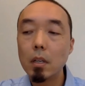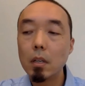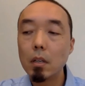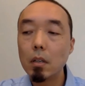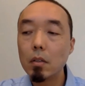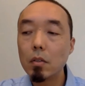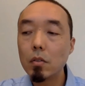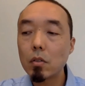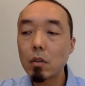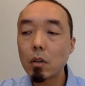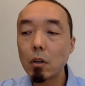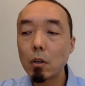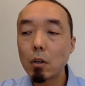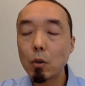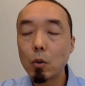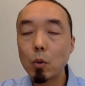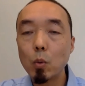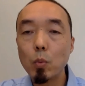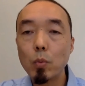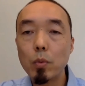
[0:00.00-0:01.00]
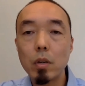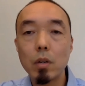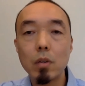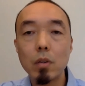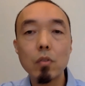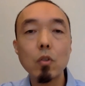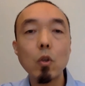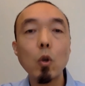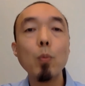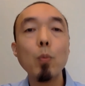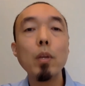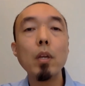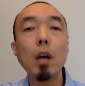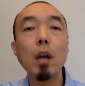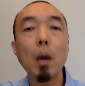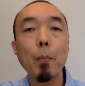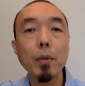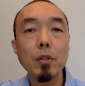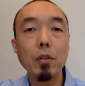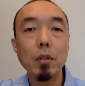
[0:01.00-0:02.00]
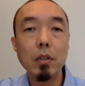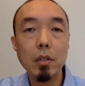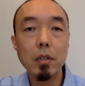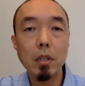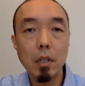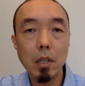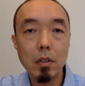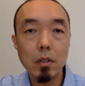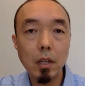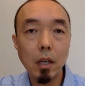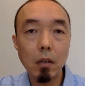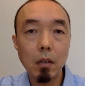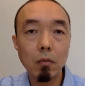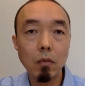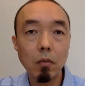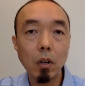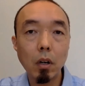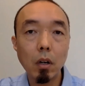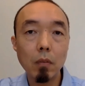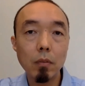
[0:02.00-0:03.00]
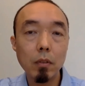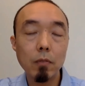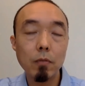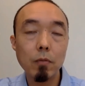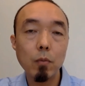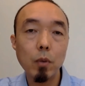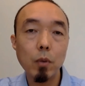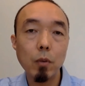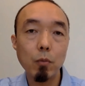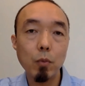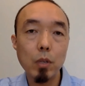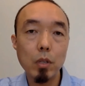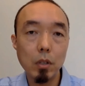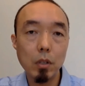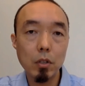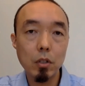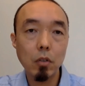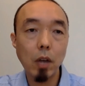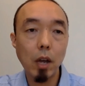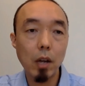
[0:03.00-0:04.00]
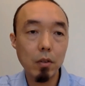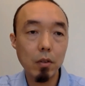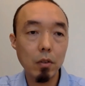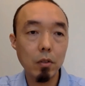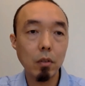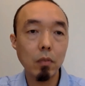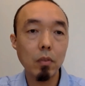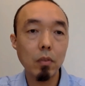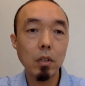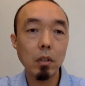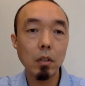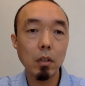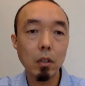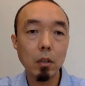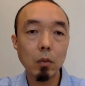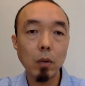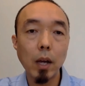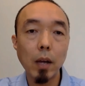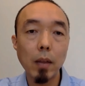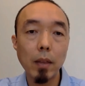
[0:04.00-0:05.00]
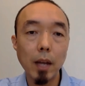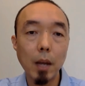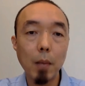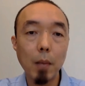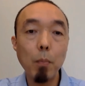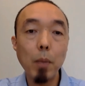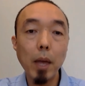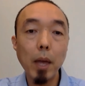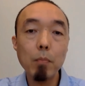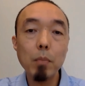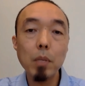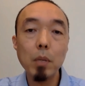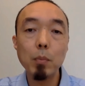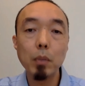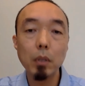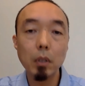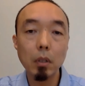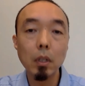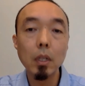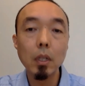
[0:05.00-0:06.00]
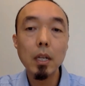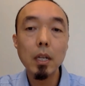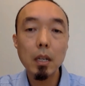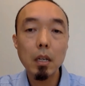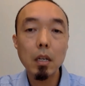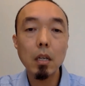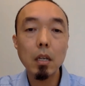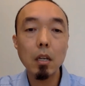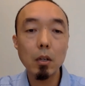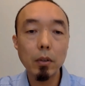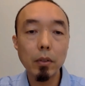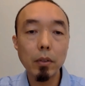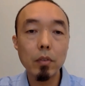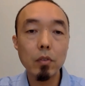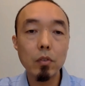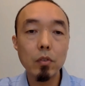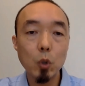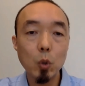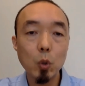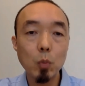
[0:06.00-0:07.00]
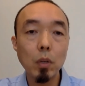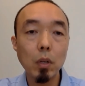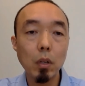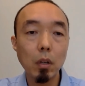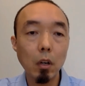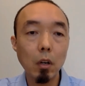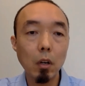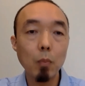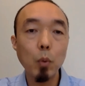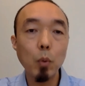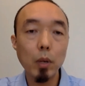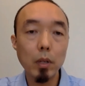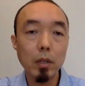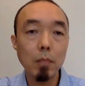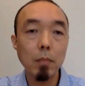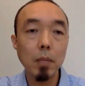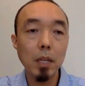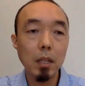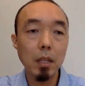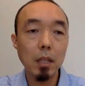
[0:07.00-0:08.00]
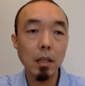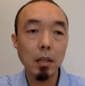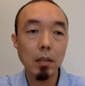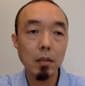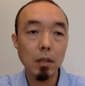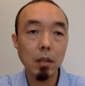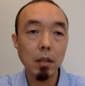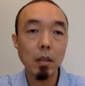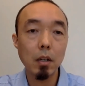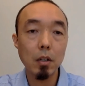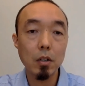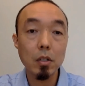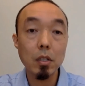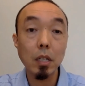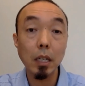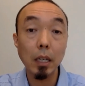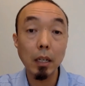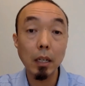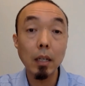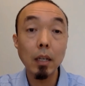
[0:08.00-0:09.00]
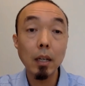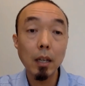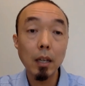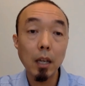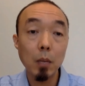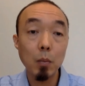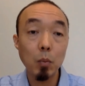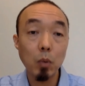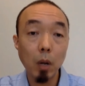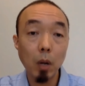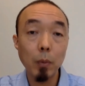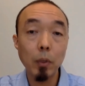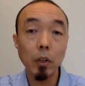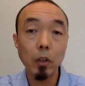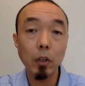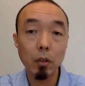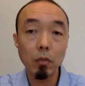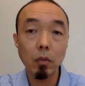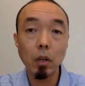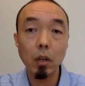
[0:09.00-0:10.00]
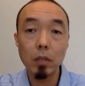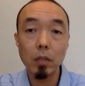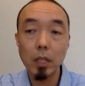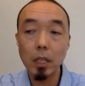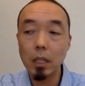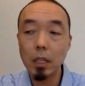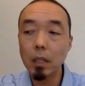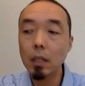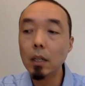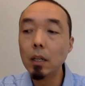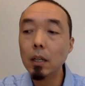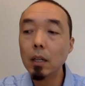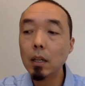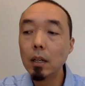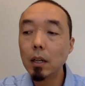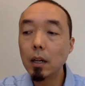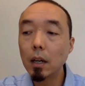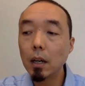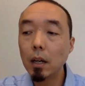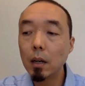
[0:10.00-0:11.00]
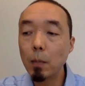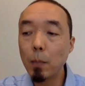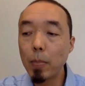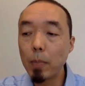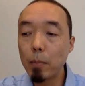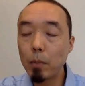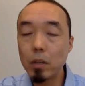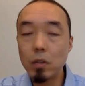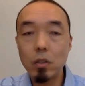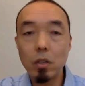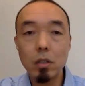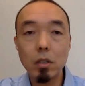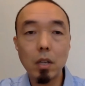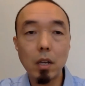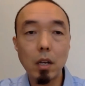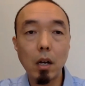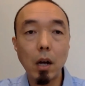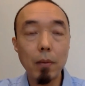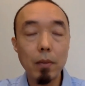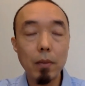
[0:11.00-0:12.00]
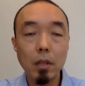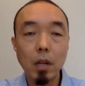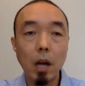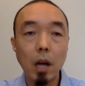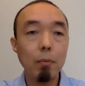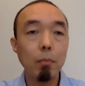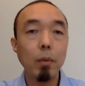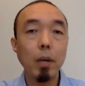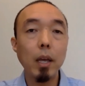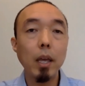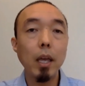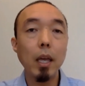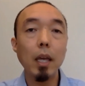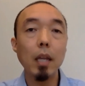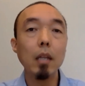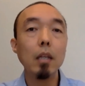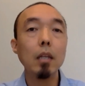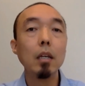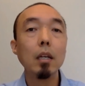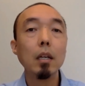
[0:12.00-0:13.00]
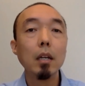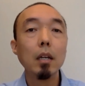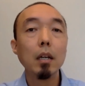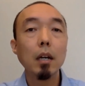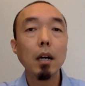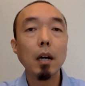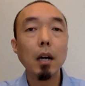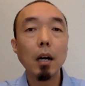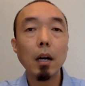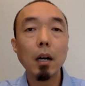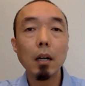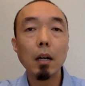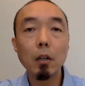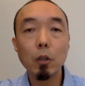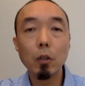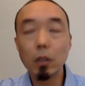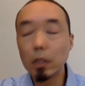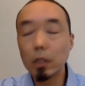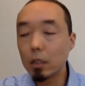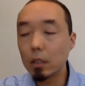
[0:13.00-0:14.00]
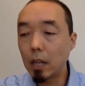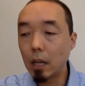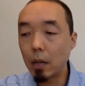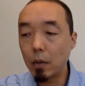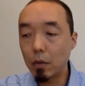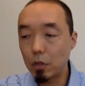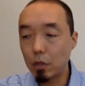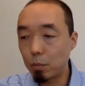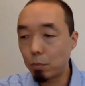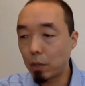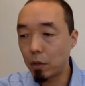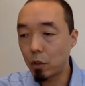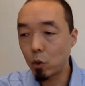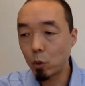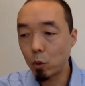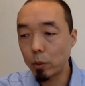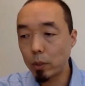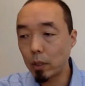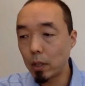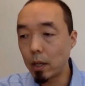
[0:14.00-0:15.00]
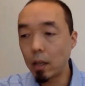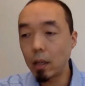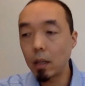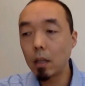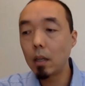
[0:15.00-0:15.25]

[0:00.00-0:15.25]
So there's so many opportunities and needs to get involved if we just scratch the surface and look around. And I bet people here on this Zoom could all point to many things that they're seeing and probably are involved in. But just like off the top of my head, earlier today I was just brainstorming, like,